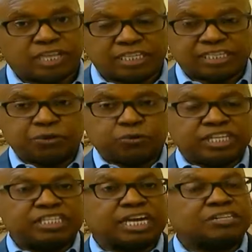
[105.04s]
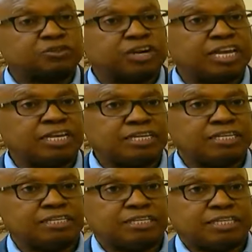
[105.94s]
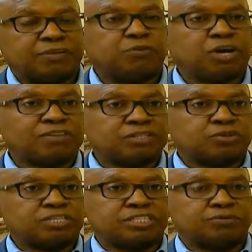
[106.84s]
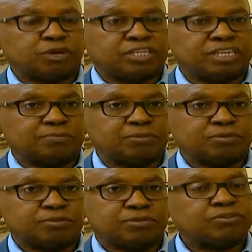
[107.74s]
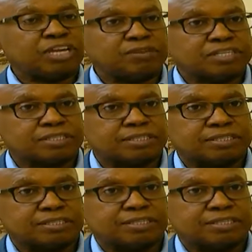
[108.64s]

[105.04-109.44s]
where they said, we shall train, if you have a shortage, for example, drivers.